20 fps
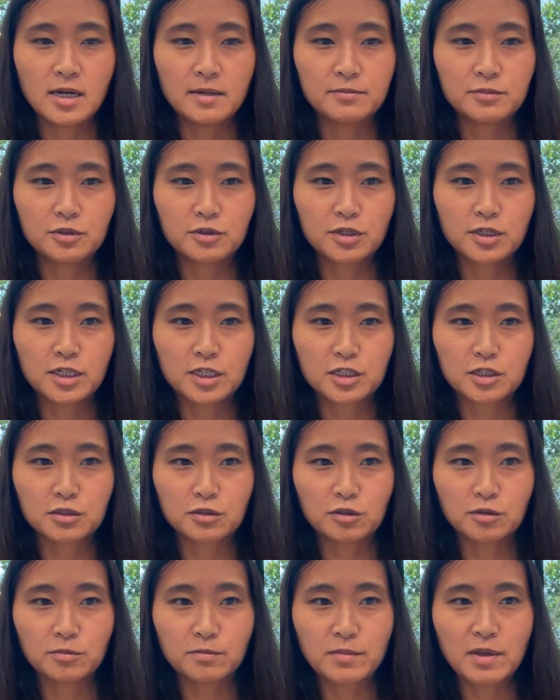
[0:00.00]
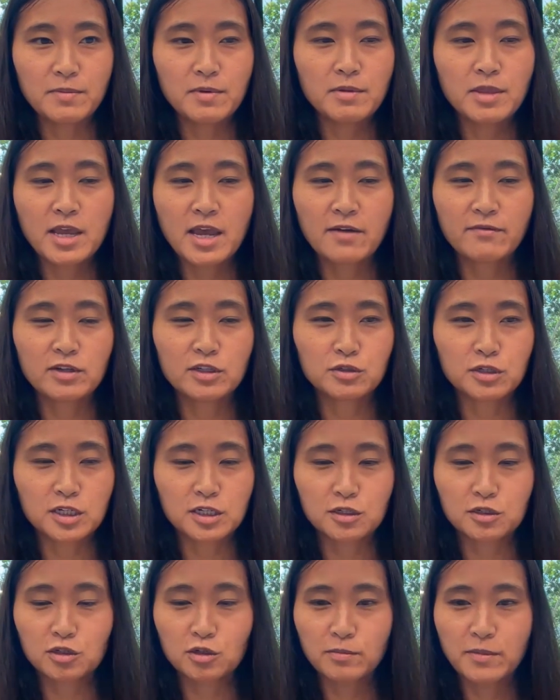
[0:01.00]
traditional, maybe they have a
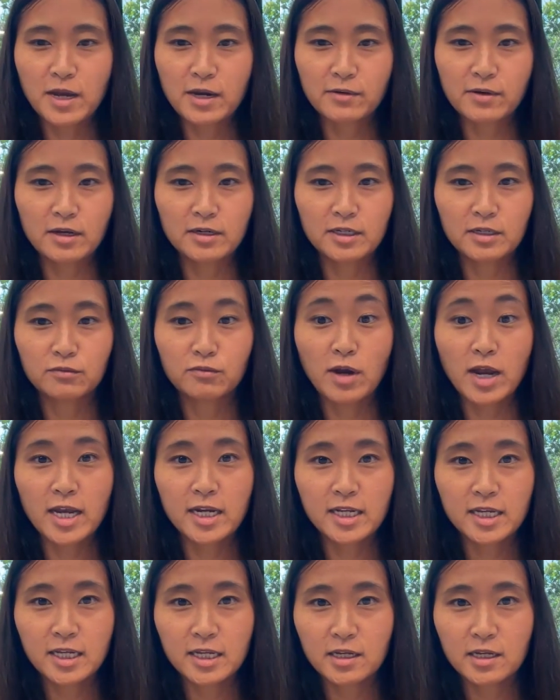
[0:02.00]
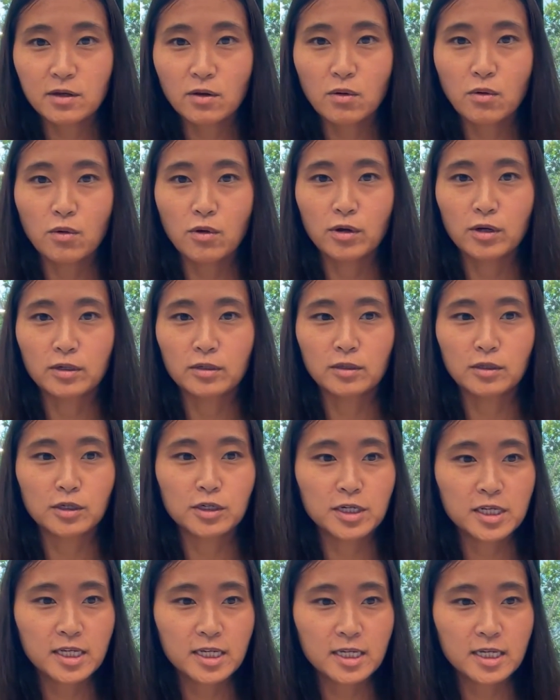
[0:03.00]
traditional background in writing or
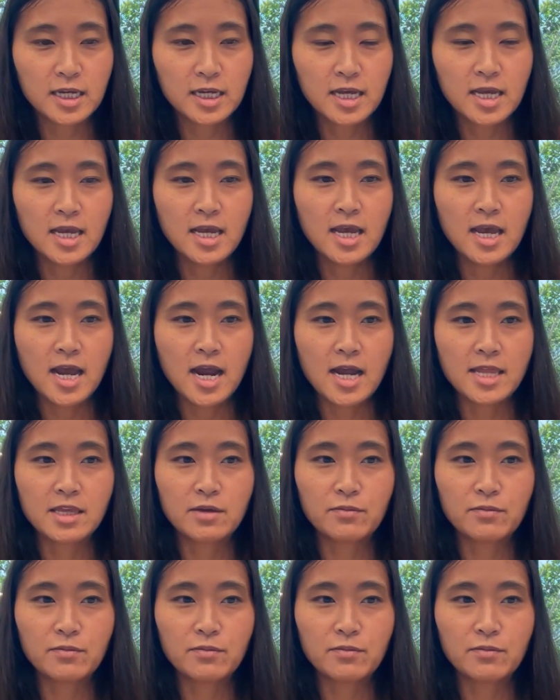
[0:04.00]
learning, and then